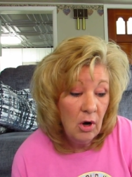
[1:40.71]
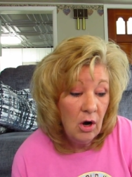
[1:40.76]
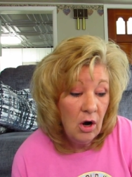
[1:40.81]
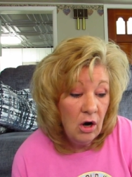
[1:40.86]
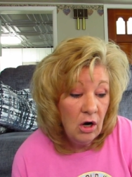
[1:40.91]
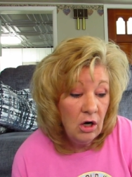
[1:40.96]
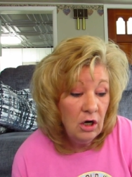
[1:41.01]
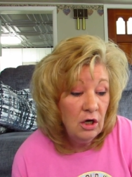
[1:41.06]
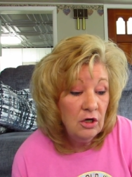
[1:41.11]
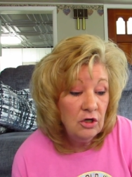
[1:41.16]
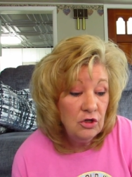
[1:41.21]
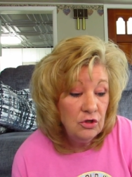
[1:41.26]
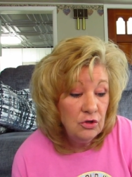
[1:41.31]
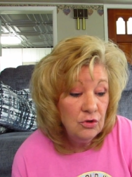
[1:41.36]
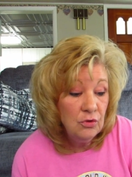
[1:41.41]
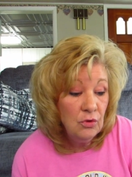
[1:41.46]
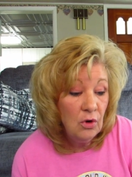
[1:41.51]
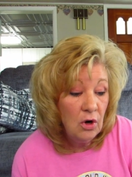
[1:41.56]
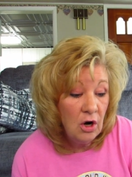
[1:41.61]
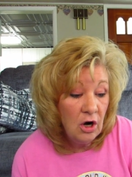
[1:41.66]

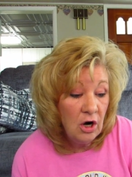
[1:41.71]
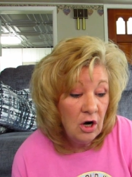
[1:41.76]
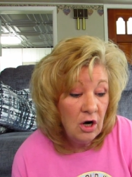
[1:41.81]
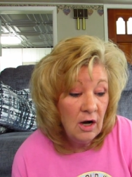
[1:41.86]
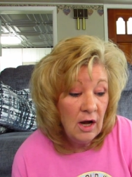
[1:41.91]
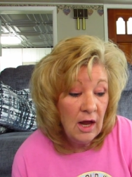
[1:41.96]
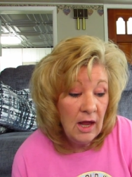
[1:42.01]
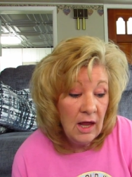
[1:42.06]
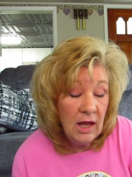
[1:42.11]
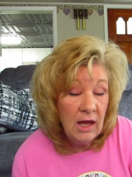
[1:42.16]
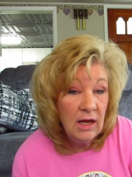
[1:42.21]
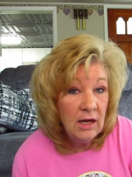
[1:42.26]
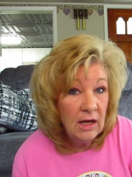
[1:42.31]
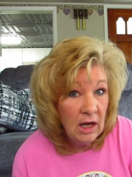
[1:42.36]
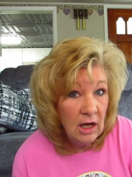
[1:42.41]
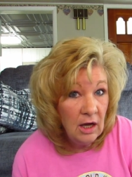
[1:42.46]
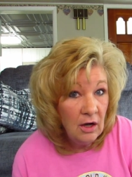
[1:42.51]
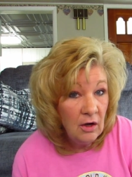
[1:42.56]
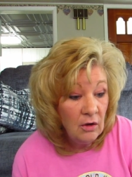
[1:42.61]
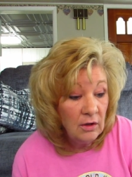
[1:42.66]

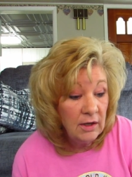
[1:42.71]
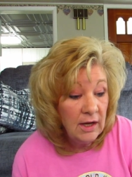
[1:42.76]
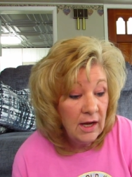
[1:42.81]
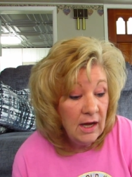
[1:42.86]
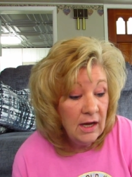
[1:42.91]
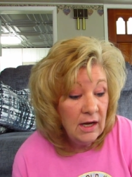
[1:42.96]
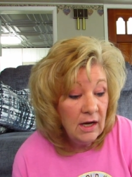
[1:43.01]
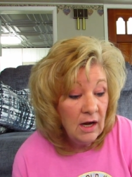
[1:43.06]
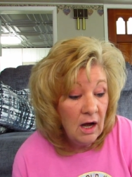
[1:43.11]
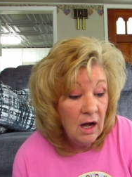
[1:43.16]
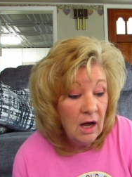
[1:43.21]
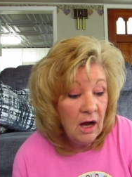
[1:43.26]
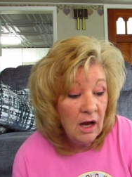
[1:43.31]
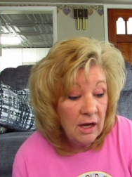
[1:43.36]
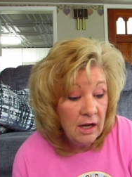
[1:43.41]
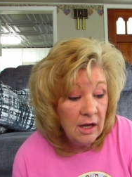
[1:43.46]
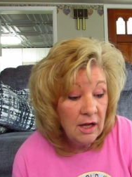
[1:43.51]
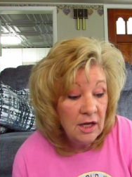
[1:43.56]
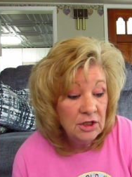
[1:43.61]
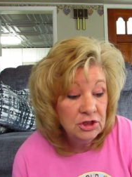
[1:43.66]

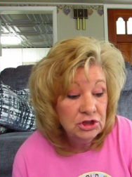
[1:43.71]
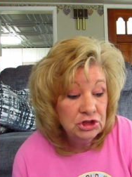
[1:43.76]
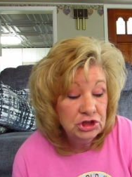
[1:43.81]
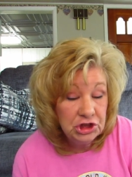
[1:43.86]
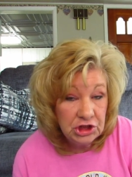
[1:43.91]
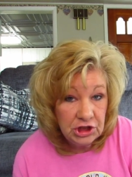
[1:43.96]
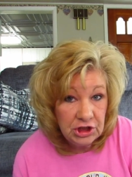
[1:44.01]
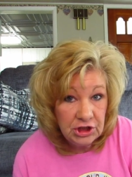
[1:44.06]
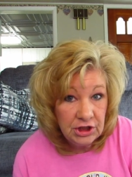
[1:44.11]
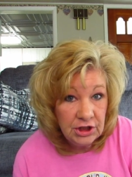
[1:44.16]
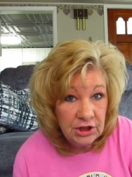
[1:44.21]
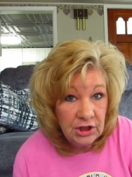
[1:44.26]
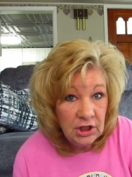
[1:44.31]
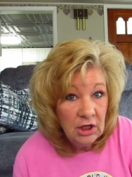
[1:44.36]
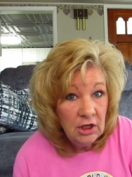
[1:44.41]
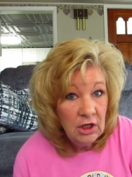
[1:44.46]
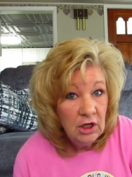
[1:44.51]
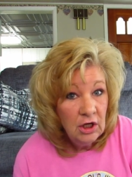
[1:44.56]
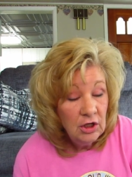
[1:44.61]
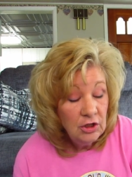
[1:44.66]

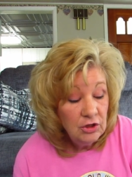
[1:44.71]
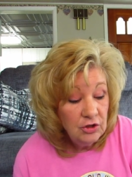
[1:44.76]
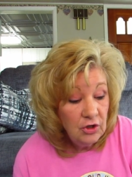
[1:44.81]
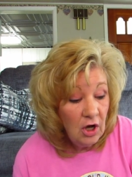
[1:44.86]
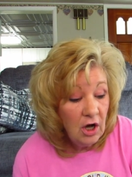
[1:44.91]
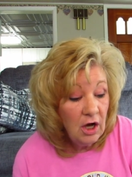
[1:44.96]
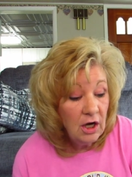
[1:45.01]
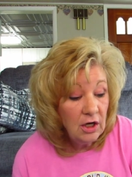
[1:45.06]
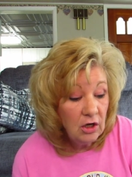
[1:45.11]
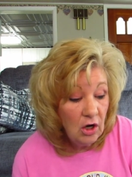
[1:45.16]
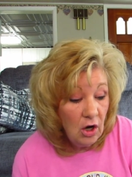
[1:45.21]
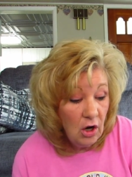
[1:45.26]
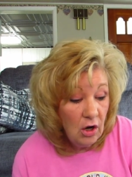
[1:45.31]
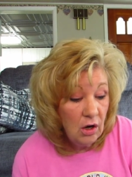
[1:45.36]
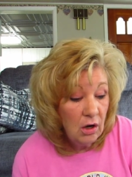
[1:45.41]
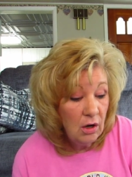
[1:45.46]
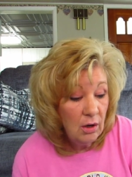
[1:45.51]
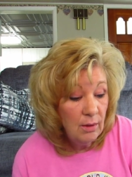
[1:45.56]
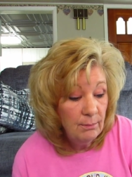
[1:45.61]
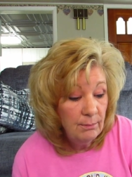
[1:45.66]

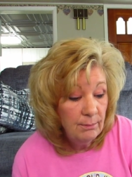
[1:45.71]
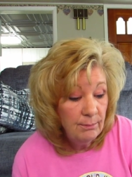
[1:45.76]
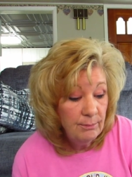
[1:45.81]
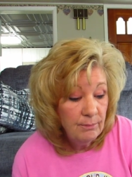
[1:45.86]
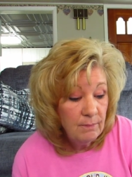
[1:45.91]
RuralKing.com.